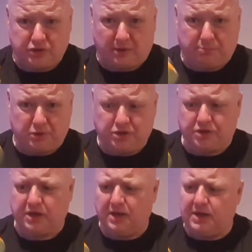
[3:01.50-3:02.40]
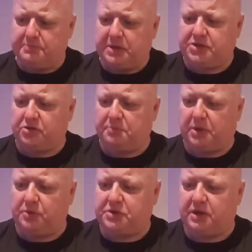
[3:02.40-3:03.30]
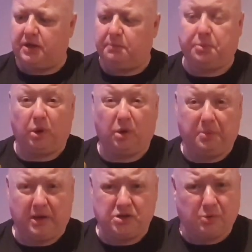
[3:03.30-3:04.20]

temperatures. Mixture of butane and propane.